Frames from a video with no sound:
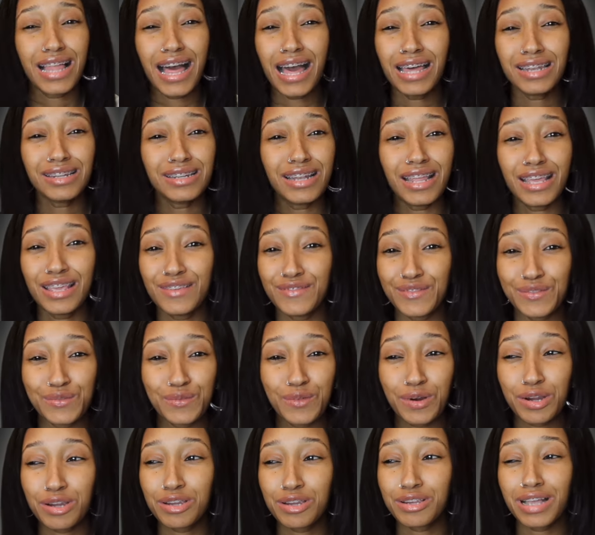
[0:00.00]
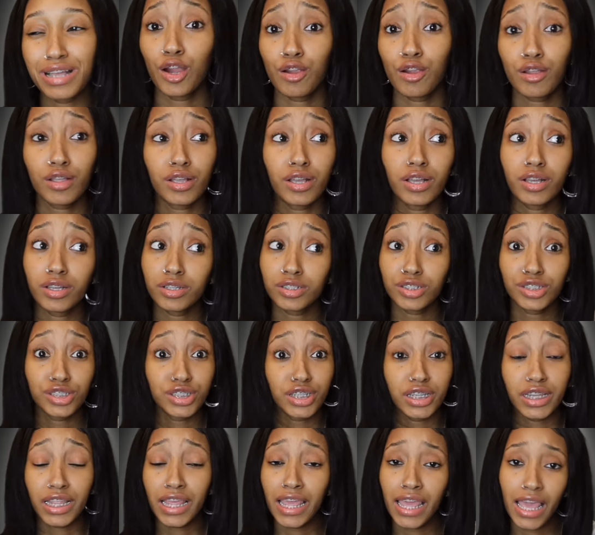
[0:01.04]
How did that even work? Kirk,
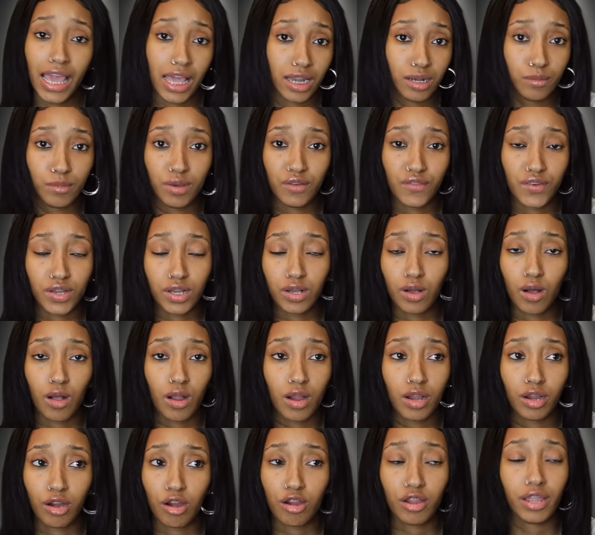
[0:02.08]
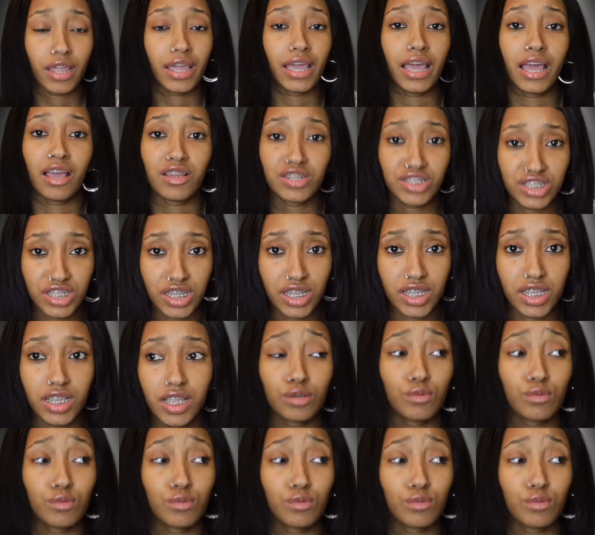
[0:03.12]
shit, he ain't had no motherfucking car. Kirk ain't have shit.